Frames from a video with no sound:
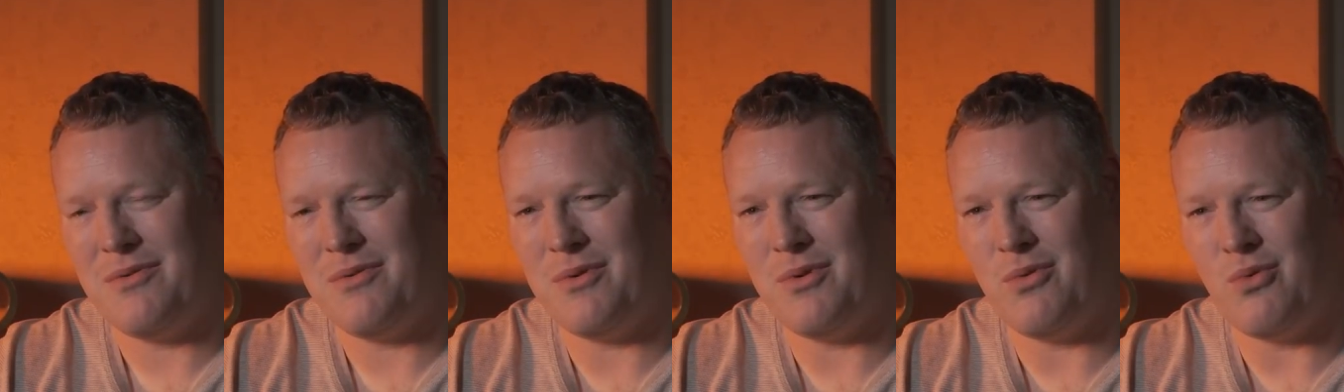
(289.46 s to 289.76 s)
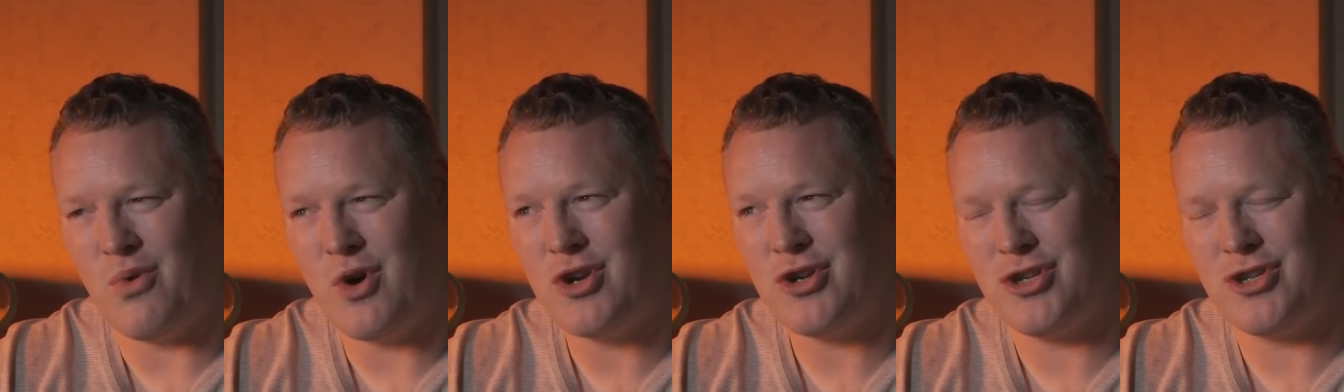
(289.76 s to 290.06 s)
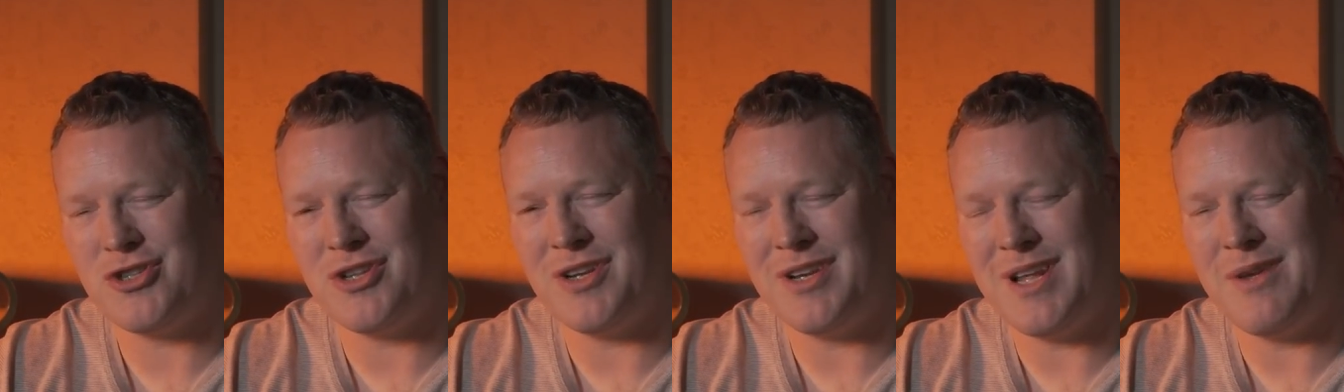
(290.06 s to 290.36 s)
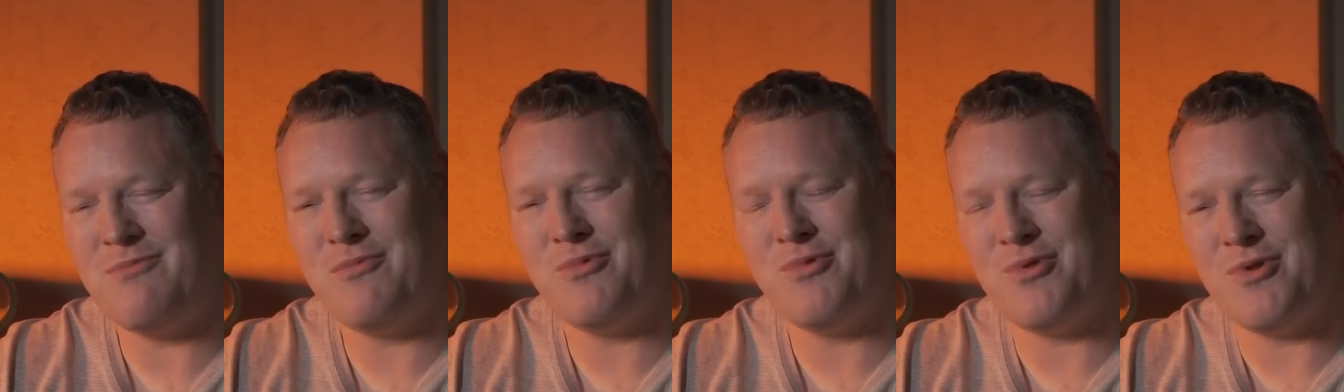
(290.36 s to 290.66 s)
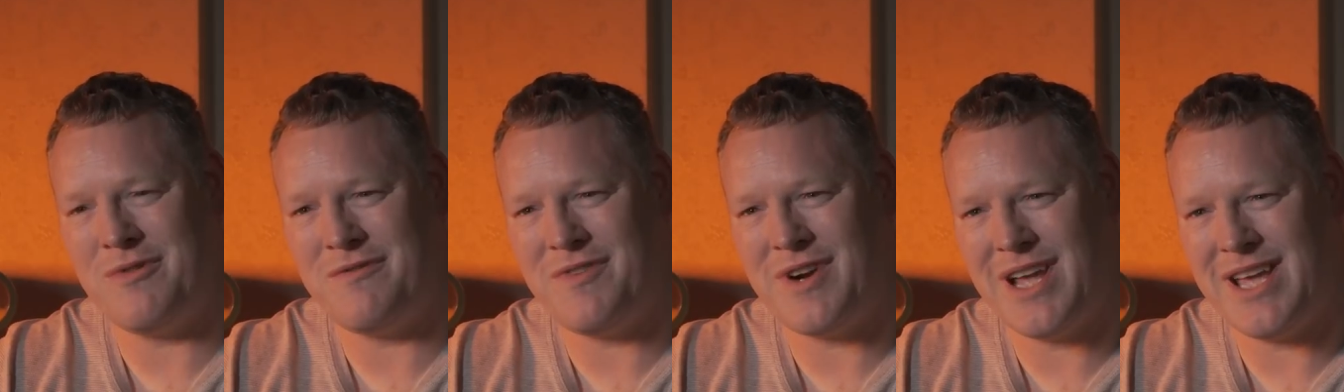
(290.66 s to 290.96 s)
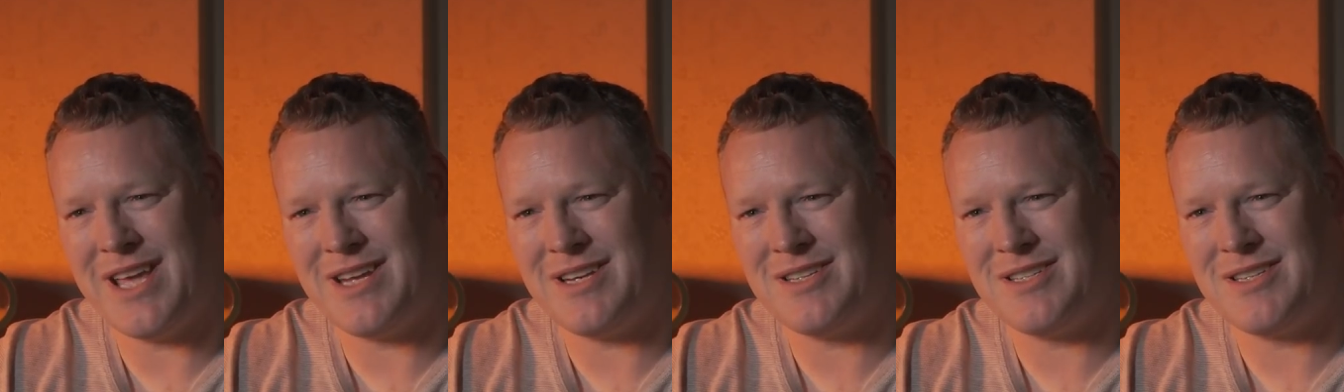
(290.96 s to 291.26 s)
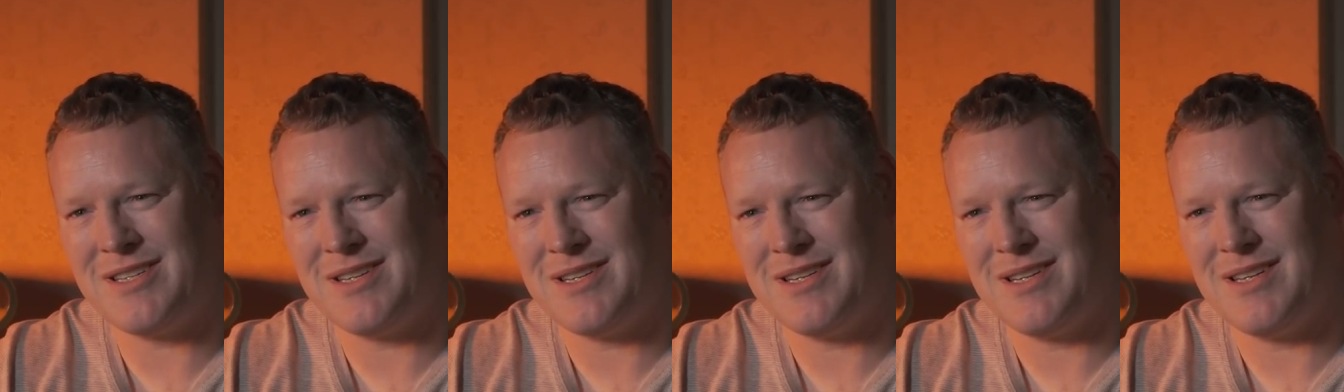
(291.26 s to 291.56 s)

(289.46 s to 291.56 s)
We weren't just a team, we were friends.